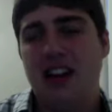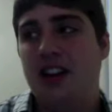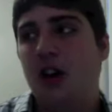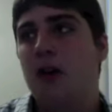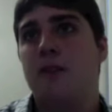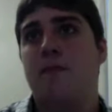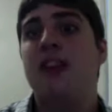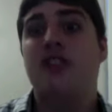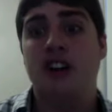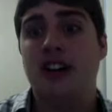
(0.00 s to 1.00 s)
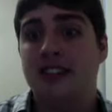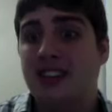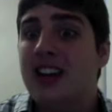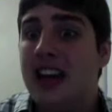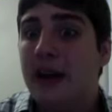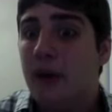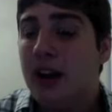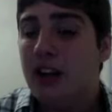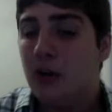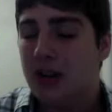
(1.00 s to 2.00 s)
And I know he beat John Cena and
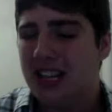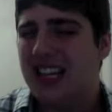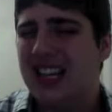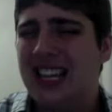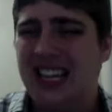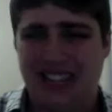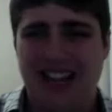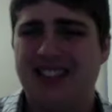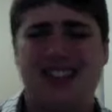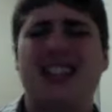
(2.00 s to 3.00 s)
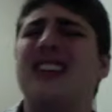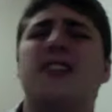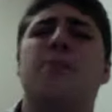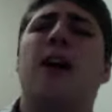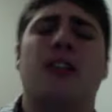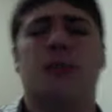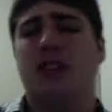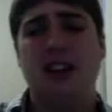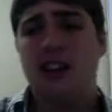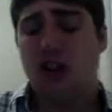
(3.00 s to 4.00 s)
Randy Orton clean, as clean as
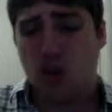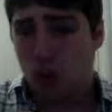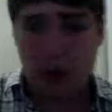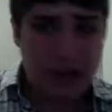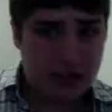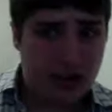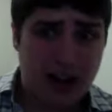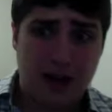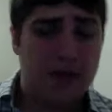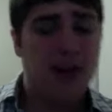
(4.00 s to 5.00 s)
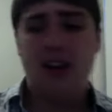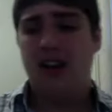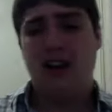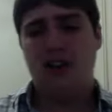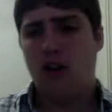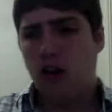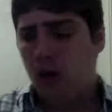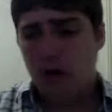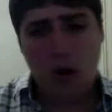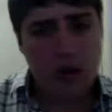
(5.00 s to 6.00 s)
possible. They did a great job.
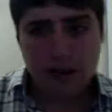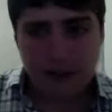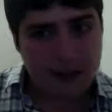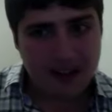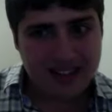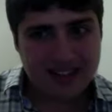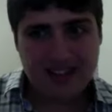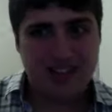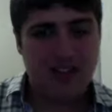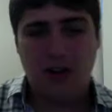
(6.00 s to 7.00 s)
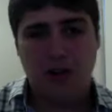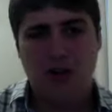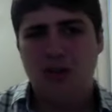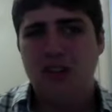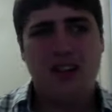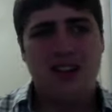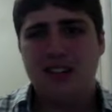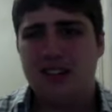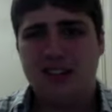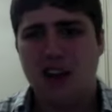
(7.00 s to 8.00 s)
No, no interference, no
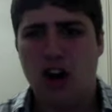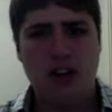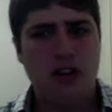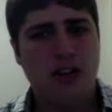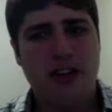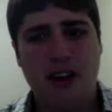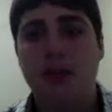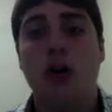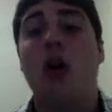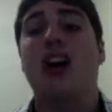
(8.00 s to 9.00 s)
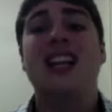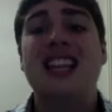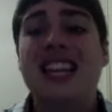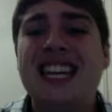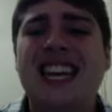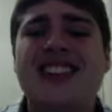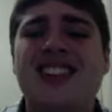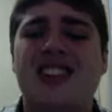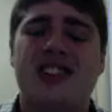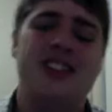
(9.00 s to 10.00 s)
under the table, no. Clean
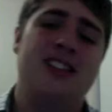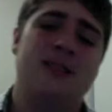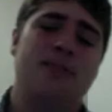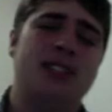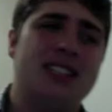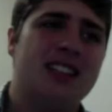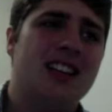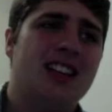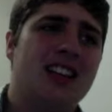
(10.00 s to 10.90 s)
as a sheet. But